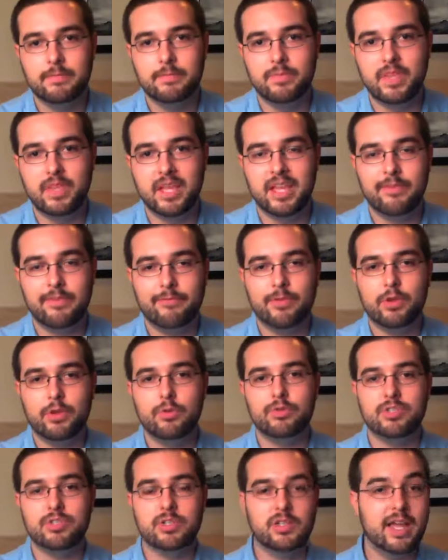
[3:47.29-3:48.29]
If
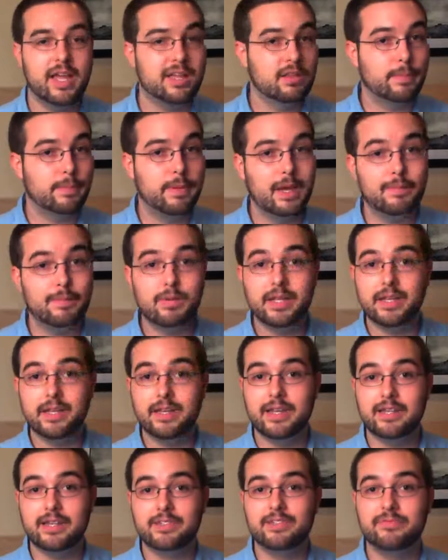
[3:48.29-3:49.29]
you select the public,
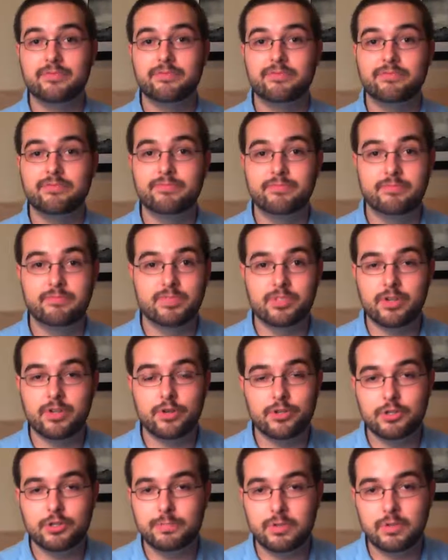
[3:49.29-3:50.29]
it's
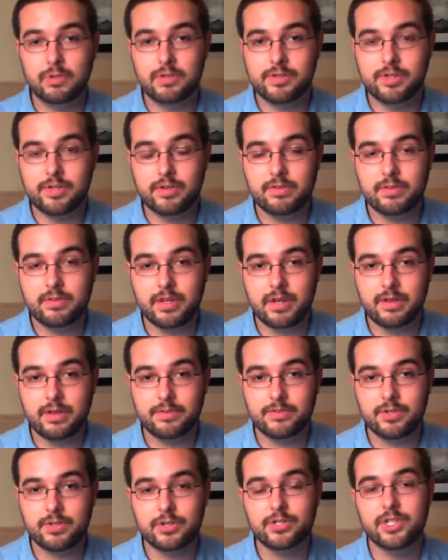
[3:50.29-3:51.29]
searchable in
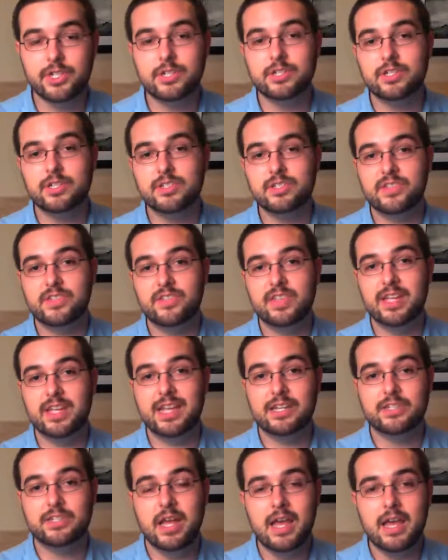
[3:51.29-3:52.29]
search engines and
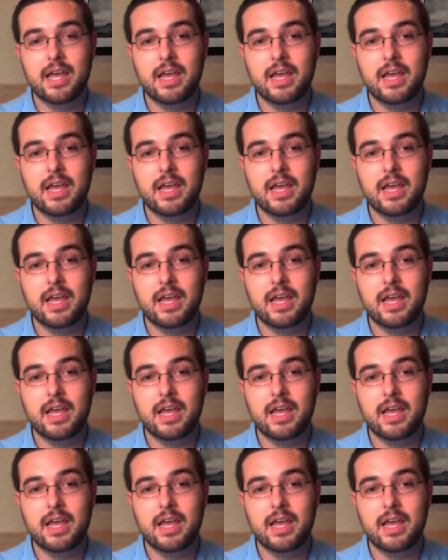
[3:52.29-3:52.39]
things.